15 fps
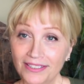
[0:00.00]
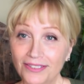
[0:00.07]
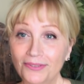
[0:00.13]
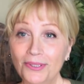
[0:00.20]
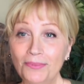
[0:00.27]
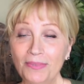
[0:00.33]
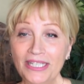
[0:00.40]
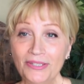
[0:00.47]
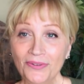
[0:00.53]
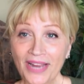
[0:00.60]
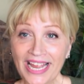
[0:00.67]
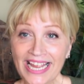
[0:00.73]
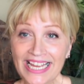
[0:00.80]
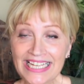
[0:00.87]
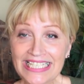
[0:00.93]
It would be
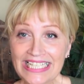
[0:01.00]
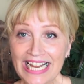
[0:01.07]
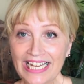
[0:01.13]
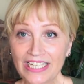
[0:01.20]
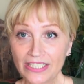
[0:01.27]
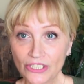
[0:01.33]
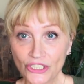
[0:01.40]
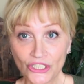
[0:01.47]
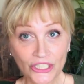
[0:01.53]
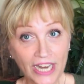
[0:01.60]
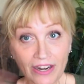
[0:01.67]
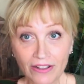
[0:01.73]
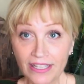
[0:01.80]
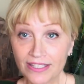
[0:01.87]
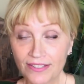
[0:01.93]
great. And
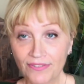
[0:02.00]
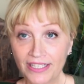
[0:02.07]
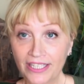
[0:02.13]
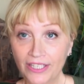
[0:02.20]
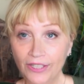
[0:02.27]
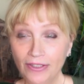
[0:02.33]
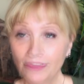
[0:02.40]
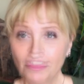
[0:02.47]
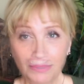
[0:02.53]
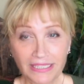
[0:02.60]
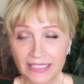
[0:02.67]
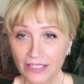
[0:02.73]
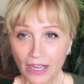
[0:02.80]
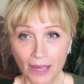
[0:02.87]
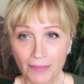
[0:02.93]
share this video.
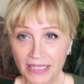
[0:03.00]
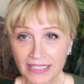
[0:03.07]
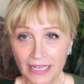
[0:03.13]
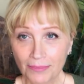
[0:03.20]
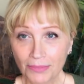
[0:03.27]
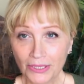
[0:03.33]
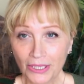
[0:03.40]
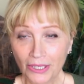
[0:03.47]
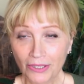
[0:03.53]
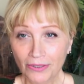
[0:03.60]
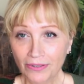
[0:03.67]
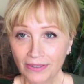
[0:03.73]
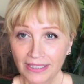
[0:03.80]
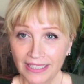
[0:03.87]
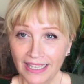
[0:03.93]
Please comment down
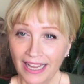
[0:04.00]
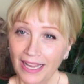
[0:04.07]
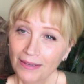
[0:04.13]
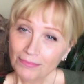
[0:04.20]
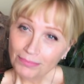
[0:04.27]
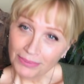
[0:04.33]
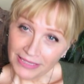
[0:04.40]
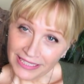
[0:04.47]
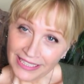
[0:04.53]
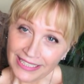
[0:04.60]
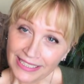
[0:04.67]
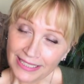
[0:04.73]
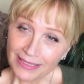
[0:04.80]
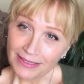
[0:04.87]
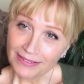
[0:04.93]
below. And
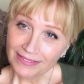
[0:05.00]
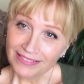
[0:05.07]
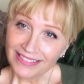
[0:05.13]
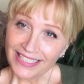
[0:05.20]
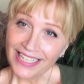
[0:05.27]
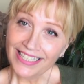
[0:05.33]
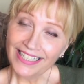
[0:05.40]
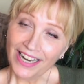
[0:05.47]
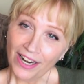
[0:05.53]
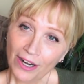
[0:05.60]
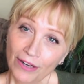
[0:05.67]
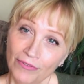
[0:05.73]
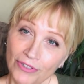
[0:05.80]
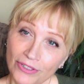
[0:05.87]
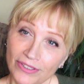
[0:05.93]
please take
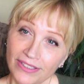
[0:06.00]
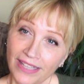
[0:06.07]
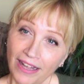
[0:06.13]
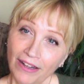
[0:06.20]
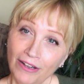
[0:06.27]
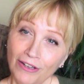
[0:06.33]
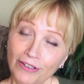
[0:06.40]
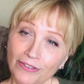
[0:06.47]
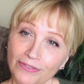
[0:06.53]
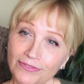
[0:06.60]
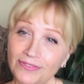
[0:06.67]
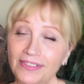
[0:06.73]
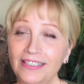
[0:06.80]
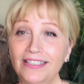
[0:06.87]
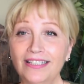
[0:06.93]
care of
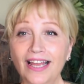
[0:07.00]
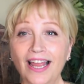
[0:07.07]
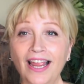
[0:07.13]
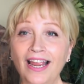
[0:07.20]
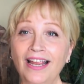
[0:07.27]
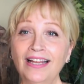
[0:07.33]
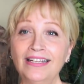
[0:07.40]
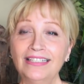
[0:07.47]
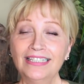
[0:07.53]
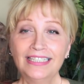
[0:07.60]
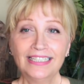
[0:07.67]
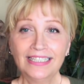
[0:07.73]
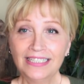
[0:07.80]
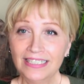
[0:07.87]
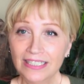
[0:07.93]
yourself. And
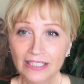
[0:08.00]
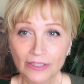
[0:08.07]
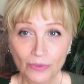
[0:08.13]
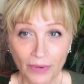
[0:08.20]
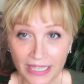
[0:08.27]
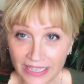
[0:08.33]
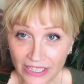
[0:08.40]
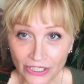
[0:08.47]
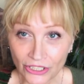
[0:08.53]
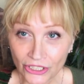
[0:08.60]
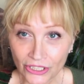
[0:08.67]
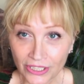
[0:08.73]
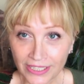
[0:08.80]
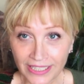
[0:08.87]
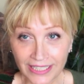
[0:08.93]
it is quite the
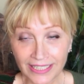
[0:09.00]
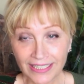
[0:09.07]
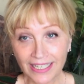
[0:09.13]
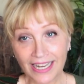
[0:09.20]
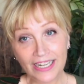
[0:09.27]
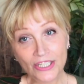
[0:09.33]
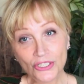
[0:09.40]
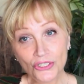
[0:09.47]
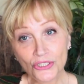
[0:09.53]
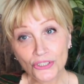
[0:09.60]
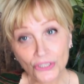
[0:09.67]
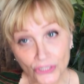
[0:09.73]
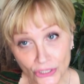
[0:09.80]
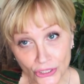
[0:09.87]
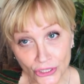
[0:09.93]
journey, and it's
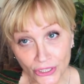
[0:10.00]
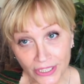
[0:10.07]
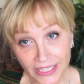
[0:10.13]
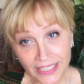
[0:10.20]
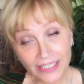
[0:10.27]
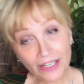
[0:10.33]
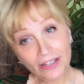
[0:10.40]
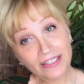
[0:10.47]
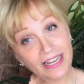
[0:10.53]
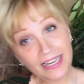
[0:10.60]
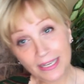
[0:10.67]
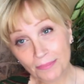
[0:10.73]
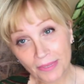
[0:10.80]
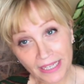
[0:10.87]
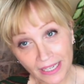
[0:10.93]
your journey, not
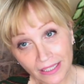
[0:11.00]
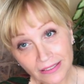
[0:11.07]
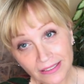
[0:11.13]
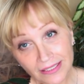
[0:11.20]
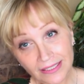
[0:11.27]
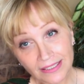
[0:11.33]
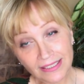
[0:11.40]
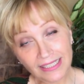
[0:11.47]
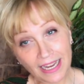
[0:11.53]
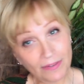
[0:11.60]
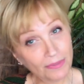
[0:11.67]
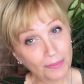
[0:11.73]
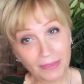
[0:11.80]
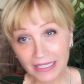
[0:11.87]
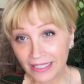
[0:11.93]
anybody else's.
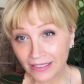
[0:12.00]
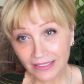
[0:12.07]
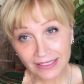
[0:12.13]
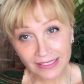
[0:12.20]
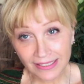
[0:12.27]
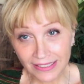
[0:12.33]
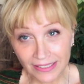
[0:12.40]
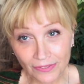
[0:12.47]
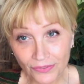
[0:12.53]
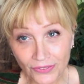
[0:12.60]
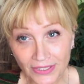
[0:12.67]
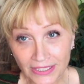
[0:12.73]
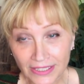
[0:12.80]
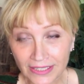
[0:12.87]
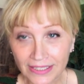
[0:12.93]
Everybody else is
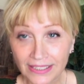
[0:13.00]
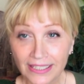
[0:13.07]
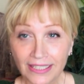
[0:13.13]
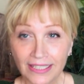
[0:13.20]
different.